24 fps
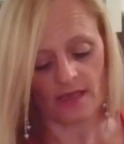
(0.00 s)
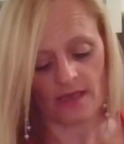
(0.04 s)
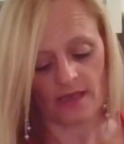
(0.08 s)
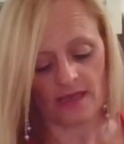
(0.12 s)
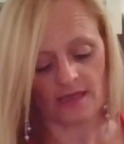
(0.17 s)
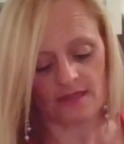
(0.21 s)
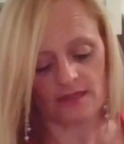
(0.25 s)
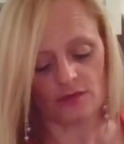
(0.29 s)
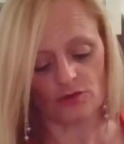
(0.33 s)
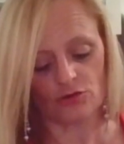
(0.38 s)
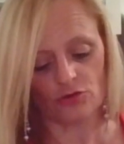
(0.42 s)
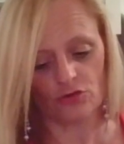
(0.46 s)

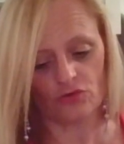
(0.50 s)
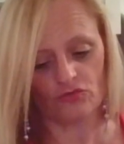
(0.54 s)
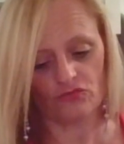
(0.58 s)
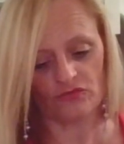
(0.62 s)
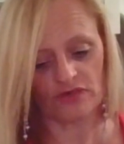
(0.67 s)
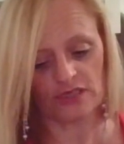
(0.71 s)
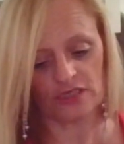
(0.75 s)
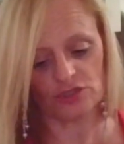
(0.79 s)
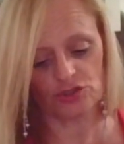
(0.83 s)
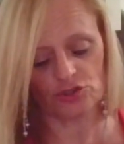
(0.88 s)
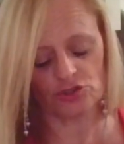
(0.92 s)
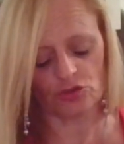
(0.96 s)
And they're not
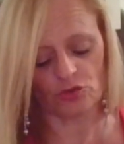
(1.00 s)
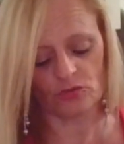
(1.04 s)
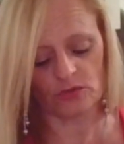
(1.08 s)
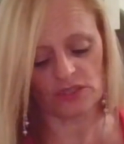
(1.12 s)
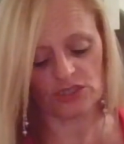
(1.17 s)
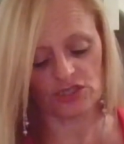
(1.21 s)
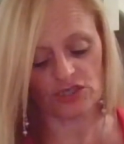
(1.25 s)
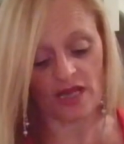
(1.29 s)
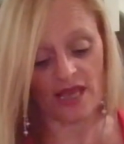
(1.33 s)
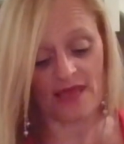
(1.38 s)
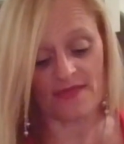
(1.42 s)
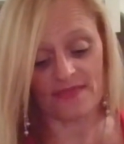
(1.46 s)
really sure what
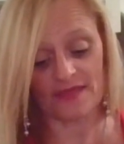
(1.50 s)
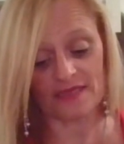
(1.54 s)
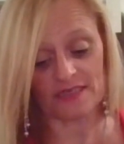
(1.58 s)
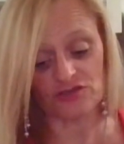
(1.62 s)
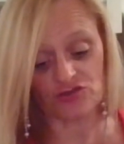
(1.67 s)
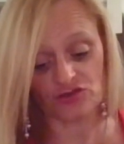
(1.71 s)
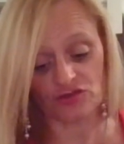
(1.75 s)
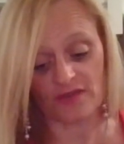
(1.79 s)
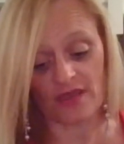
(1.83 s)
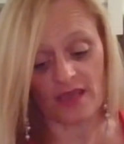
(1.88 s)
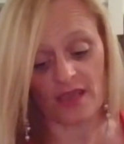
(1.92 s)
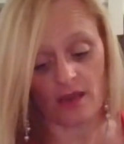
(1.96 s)
to do. And
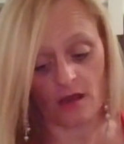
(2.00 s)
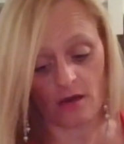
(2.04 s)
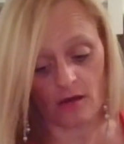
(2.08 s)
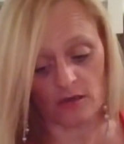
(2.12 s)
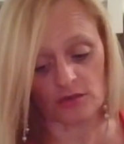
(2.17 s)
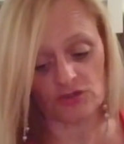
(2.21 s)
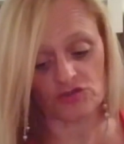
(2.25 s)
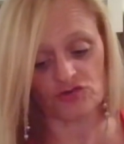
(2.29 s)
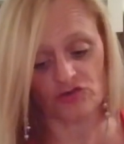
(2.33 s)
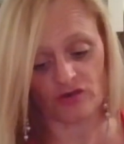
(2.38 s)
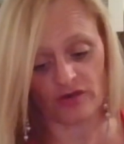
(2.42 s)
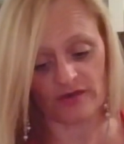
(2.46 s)
they are
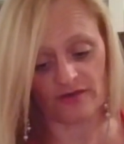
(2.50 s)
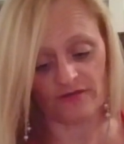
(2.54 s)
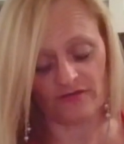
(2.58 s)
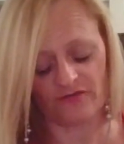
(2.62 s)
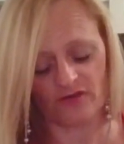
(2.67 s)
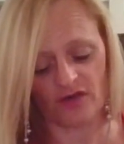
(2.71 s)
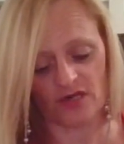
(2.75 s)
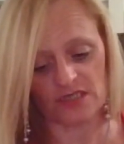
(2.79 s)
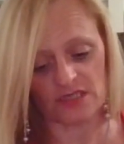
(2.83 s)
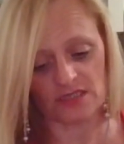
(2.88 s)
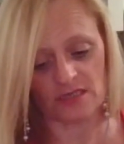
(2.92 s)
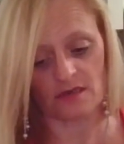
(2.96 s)
trying to
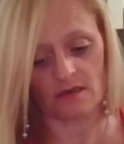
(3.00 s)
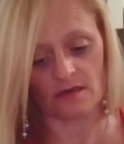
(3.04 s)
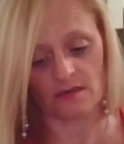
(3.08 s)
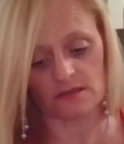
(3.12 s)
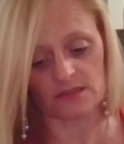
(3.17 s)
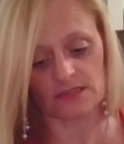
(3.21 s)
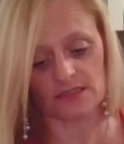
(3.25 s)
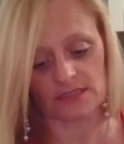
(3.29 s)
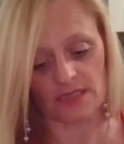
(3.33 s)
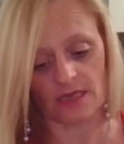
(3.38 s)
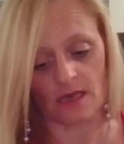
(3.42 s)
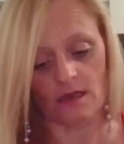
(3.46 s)
find an
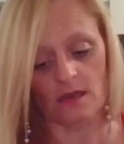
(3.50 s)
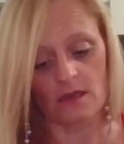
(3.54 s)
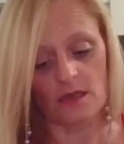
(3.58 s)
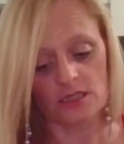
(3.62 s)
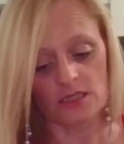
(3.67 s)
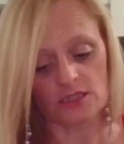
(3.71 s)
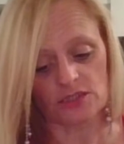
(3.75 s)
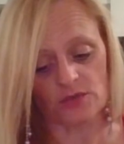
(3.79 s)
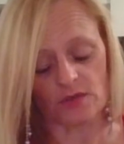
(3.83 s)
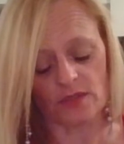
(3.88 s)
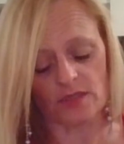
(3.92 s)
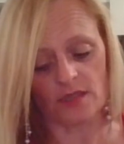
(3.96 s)
answer.
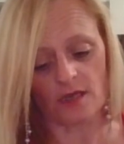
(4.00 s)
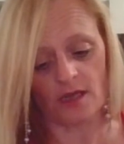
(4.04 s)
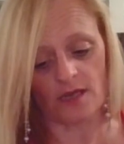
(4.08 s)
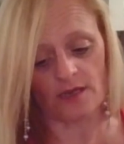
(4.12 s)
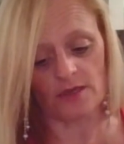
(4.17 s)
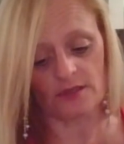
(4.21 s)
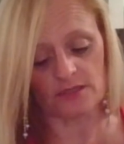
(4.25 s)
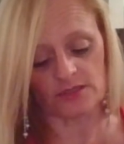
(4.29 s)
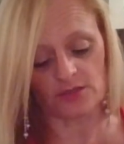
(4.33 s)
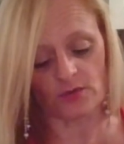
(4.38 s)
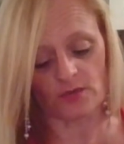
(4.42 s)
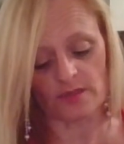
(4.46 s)
So at
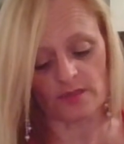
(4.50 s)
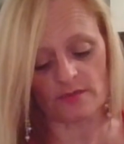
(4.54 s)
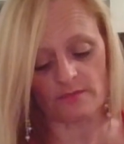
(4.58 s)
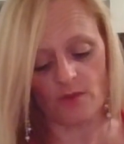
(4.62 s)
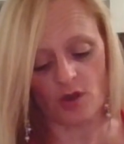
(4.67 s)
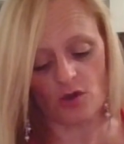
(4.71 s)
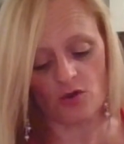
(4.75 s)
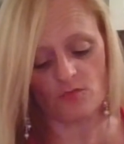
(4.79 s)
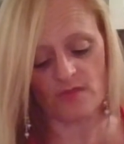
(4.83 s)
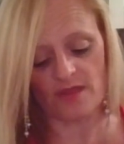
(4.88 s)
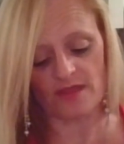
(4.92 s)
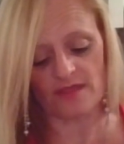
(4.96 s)
the
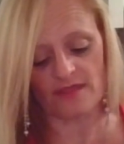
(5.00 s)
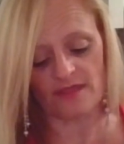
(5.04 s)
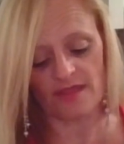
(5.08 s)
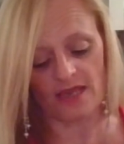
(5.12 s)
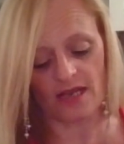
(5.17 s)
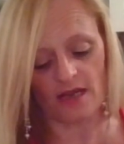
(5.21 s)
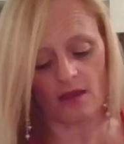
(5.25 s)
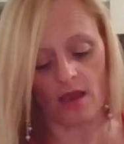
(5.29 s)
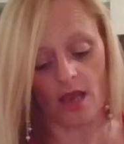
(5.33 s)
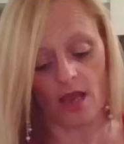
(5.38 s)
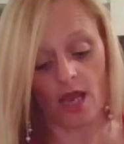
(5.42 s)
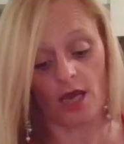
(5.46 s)
moment, they're
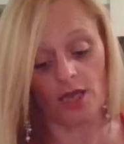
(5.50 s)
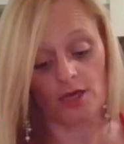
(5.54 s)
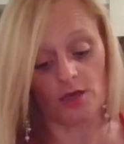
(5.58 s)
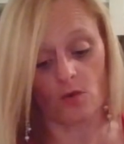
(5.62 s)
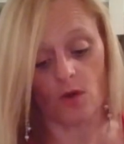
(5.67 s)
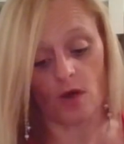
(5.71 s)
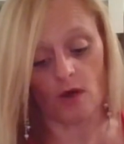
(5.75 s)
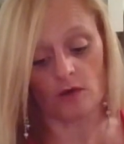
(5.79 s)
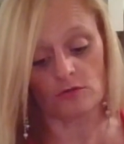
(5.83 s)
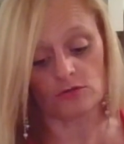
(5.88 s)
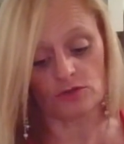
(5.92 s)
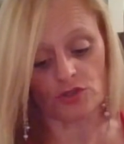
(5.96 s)
like, I know
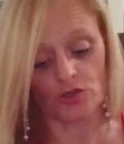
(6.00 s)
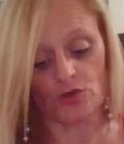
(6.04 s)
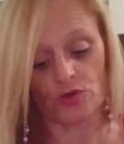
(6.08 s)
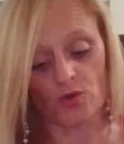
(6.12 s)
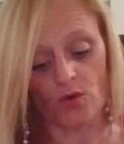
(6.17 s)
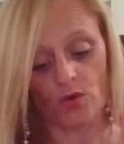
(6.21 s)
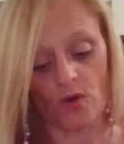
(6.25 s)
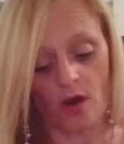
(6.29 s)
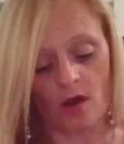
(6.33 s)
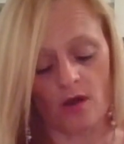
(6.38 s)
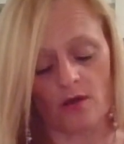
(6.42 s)
what I'll do.